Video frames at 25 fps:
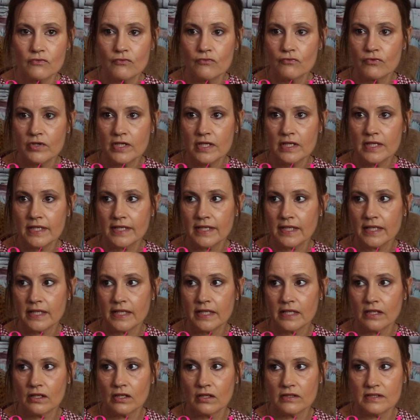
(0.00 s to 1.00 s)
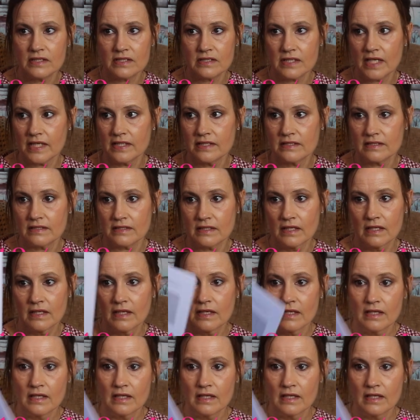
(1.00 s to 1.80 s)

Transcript: Really clear, concise